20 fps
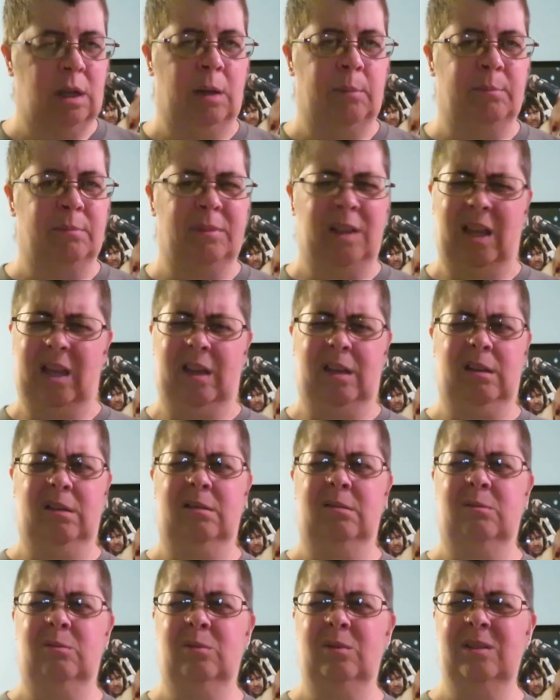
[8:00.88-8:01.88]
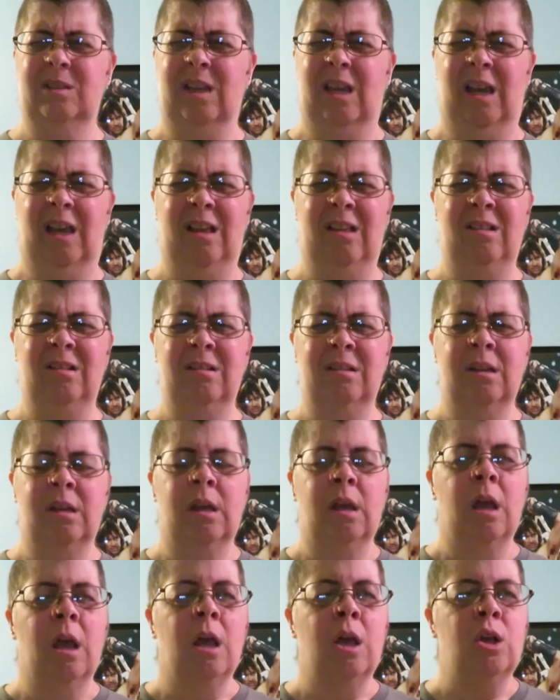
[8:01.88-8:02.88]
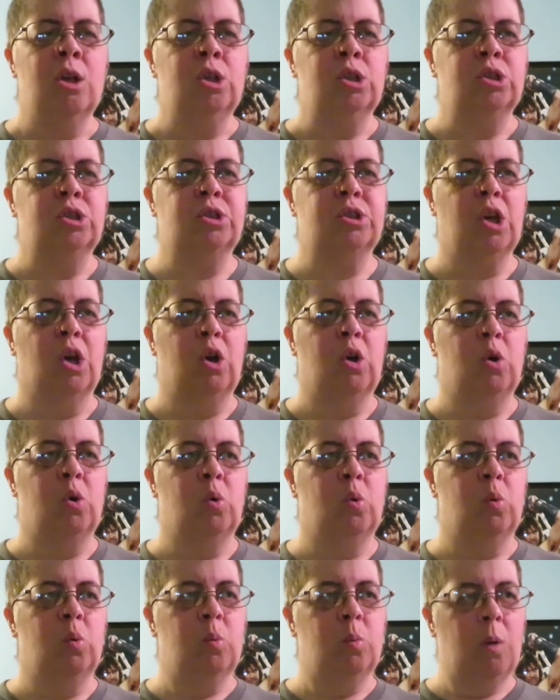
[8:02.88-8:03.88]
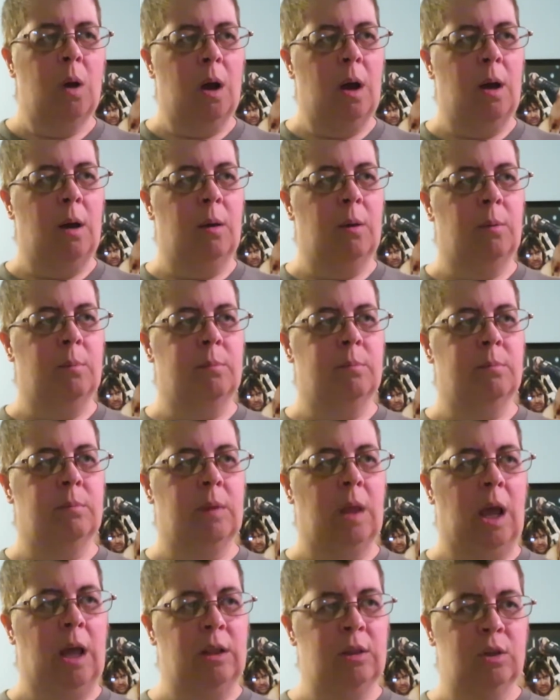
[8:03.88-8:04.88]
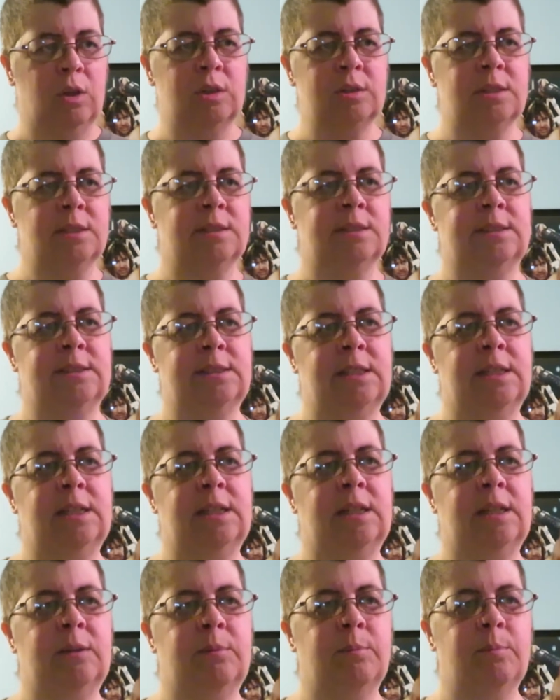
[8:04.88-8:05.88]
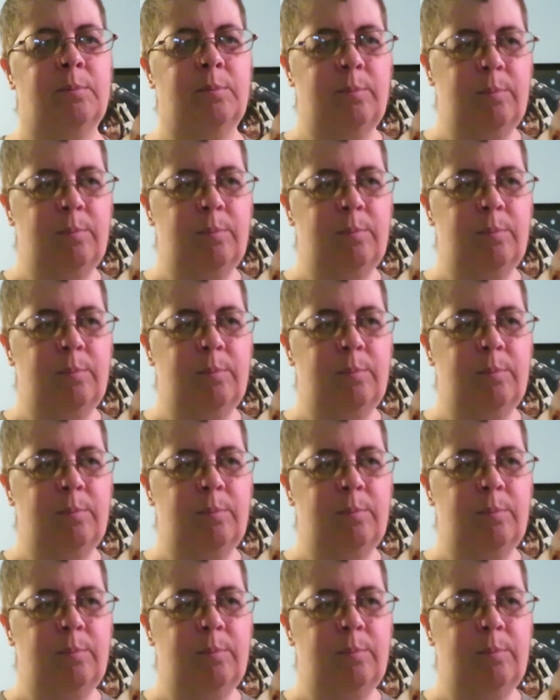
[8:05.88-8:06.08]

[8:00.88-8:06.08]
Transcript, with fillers: I'm like, the hell? So um, I looked and see